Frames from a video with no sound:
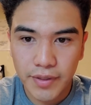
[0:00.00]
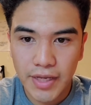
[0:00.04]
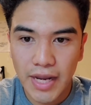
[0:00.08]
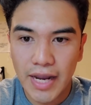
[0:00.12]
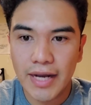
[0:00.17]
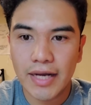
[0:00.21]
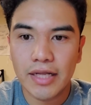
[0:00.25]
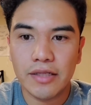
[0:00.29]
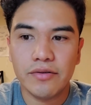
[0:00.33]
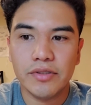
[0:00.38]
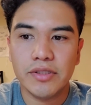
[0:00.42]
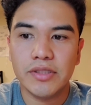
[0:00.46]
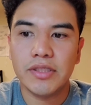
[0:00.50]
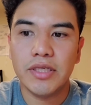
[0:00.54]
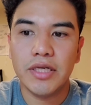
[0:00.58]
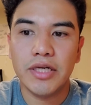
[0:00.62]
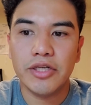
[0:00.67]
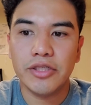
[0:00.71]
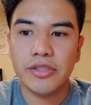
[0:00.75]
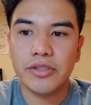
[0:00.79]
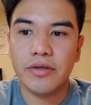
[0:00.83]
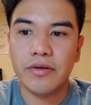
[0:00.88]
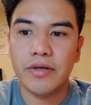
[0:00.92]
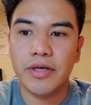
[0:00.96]
I got the
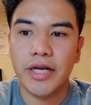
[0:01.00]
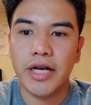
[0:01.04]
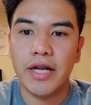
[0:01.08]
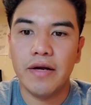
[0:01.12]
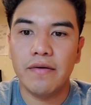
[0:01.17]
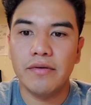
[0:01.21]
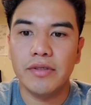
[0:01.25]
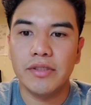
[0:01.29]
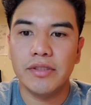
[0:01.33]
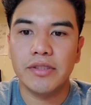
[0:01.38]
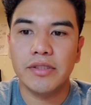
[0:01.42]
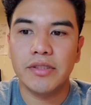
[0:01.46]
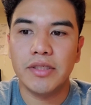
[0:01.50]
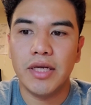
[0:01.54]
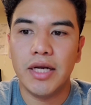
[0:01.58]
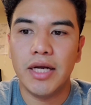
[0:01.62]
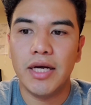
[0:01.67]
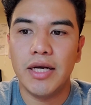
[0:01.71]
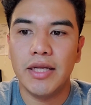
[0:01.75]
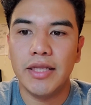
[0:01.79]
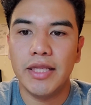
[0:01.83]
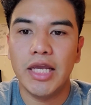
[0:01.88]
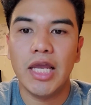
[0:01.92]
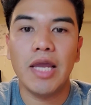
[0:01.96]
stickers on, and I was
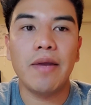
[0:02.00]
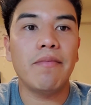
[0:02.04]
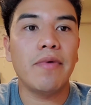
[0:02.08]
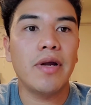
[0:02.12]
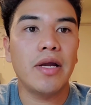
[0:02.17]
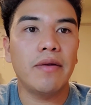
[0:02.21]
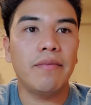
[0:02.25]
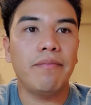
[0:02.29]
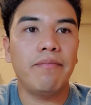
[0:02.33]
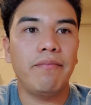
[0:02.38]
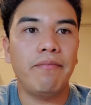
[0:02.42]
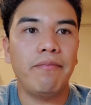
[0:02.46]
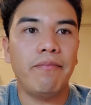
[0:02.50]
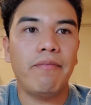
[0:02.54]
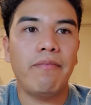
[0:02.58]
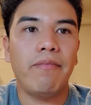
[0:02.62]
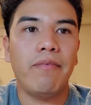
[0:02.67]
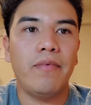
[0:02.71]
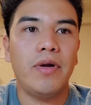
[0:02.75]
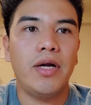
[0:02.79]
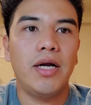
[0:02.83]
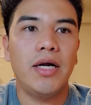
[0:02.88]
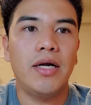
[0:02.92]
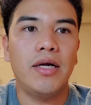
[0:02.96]
uh, they gave my
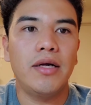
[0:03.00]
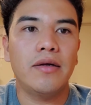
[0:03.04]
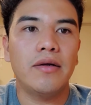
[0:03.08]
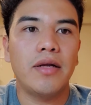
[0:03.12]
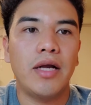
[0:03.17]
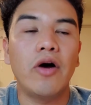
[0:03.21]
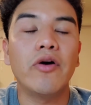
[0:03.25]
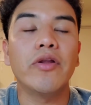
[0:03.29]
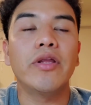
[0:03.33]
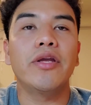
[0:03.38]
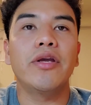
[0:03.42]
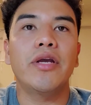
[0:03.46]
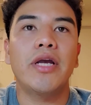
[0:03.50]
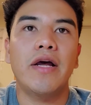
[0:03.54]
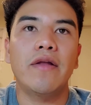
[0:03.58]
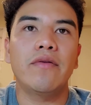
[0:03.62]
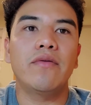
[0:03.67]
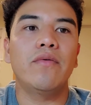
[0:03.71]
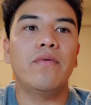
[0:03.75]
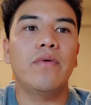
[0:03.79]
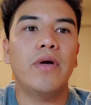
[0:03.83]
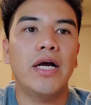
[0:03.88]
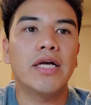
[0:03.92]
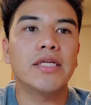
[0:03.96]
uh, oh, they had
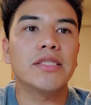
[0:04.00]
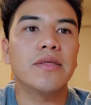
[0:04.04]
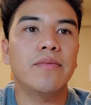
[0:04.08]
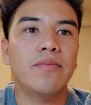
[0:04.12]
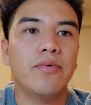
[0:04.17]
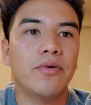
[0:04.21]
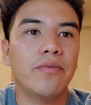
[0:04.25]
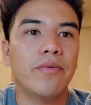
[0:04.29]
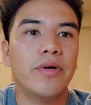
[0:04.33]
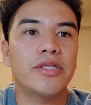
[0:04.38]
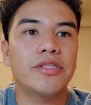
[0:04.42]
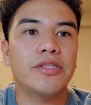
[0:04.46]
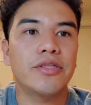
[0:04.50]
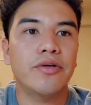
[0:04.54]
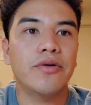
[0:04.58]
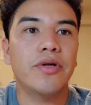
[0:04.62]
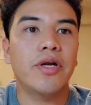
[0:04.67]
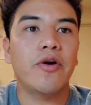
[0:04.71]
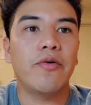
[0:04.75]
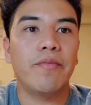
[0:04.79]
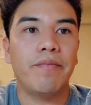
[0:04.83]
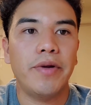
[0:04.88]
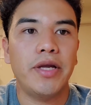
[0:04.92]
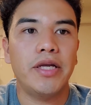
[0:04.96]
to ask them to register your
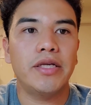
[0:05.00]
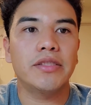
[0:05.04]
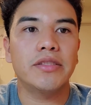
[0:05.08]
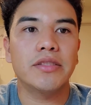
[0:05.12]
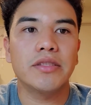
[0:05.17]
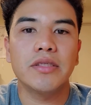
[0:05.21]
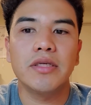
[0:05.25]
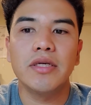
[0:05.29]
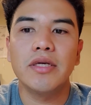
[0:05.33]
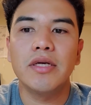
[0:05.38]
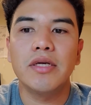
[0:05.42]
car on base.